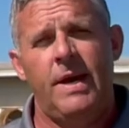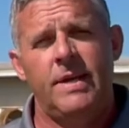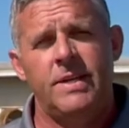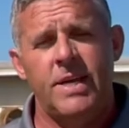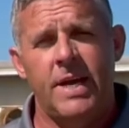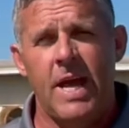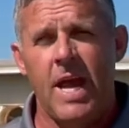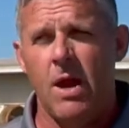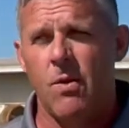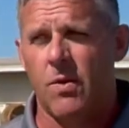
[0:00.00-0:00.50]

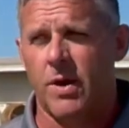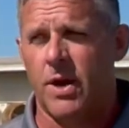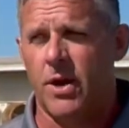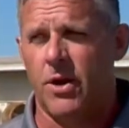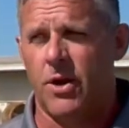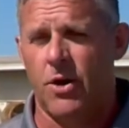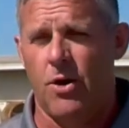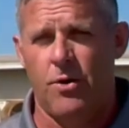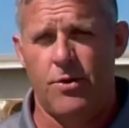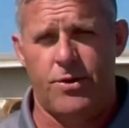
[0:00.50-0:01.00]
Today we're going to
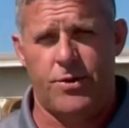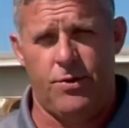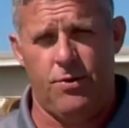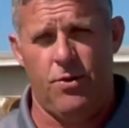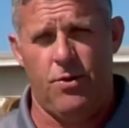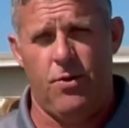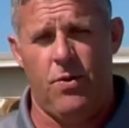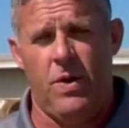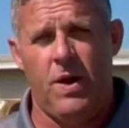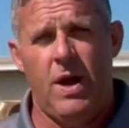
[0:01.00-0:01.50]
go
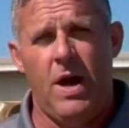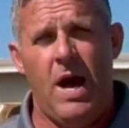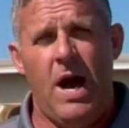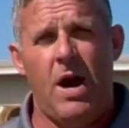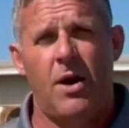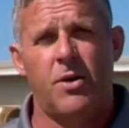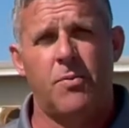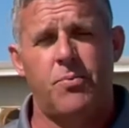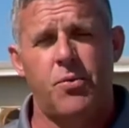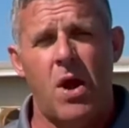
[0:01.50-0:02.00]
through
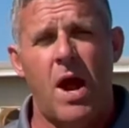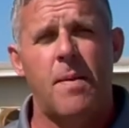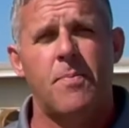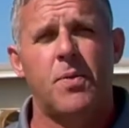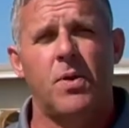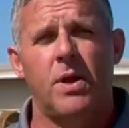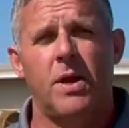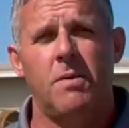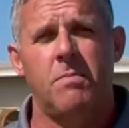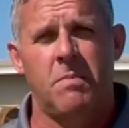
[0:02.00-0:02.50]
how to
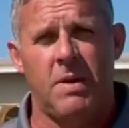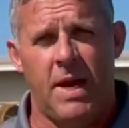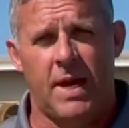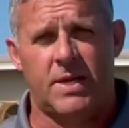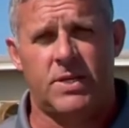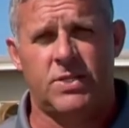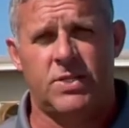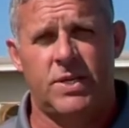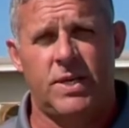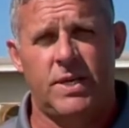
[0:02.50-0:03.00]
properly
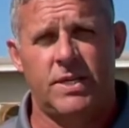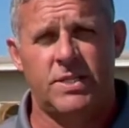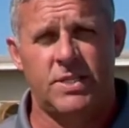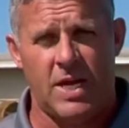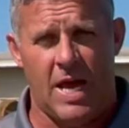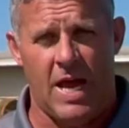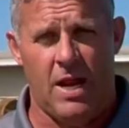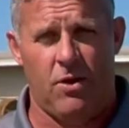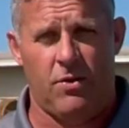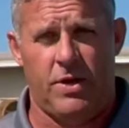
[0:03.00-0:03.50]
mix
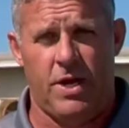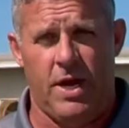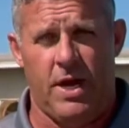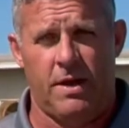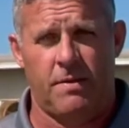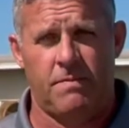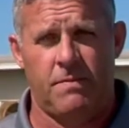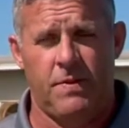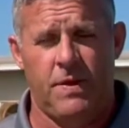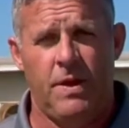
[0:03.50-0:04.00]
Silo-King.